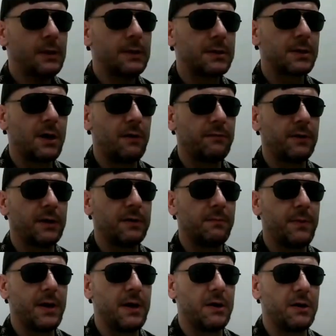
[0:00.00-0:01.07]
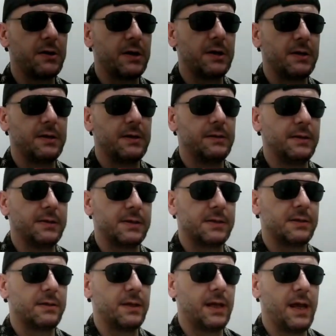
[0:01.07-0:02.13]
It's often compared.
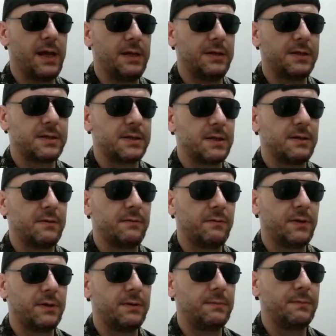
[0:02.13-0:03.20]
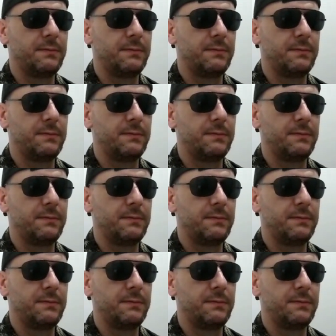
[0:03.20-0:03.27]
It's the case of